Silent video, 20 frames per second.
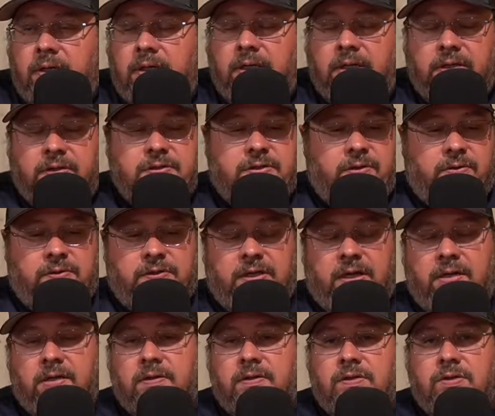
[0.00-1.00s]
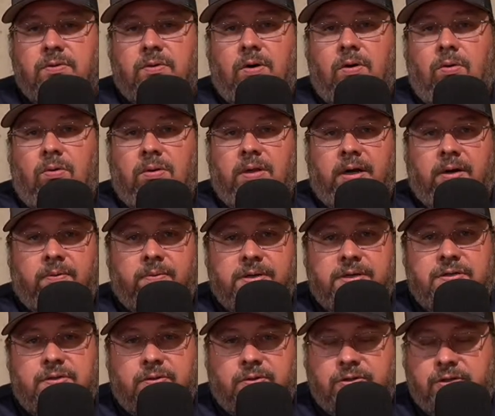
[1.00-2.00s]
get into because I didn't do a whole lot of
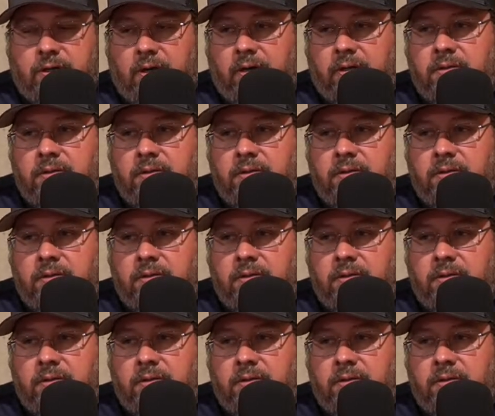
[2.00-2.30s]
research on